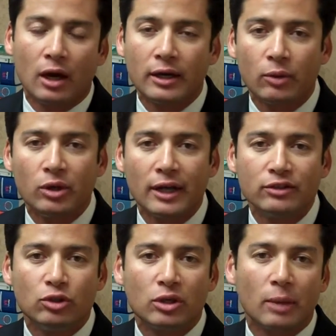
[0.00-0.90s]
Again,
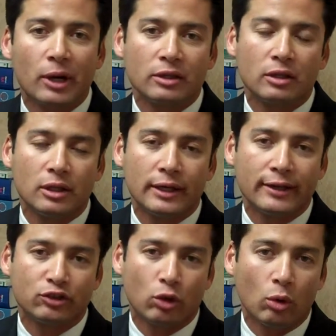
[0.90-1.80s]
realize Euclid Chiropractic
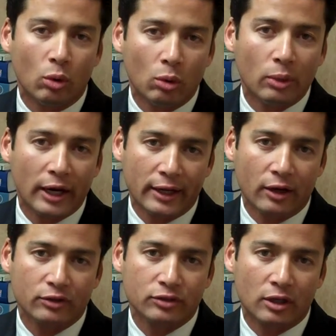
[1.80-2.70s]
Clinic is your whole body
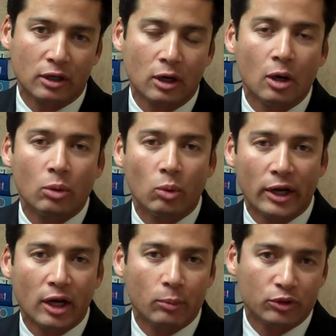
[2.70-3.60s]
health center. We
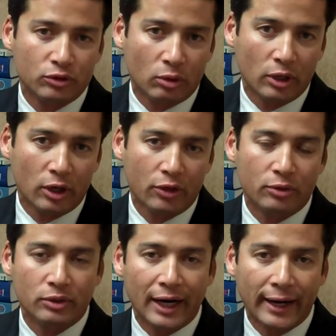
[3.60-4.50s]
want to help restore health
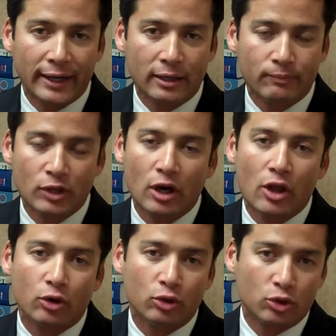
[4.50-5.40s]
through diet,
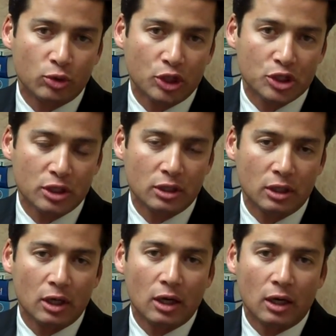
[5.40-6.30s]
through nutrition,
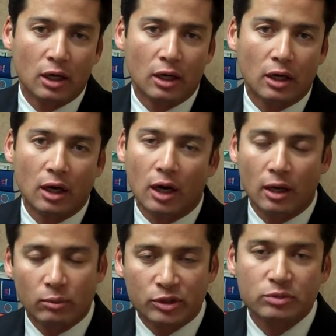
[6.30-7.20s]

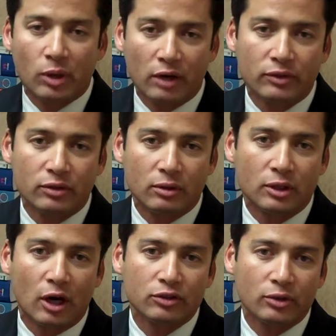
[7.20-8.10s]
which is part of it too,
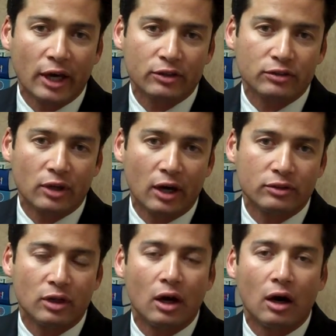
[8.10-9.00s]
and also
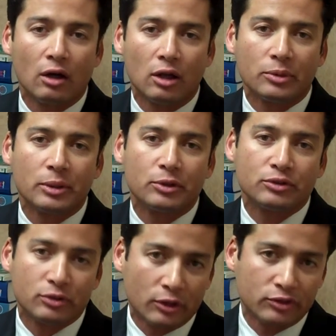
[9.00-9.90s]
exercise, along with keeping your
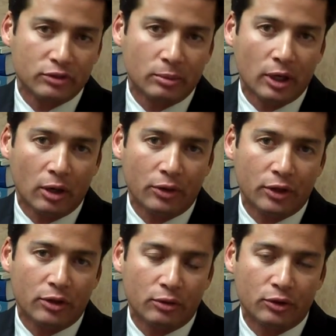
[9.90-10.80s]
nervous system
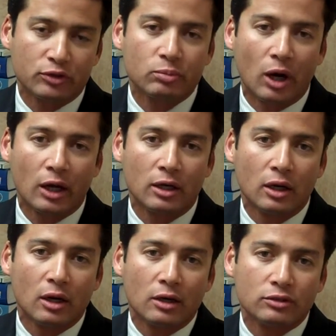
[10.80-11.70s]
healthy through your spine.
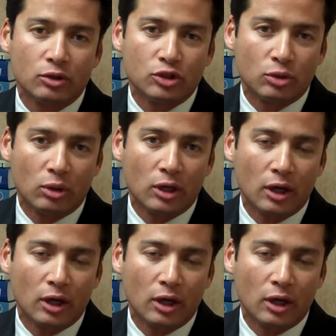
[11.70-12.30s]
So enjoy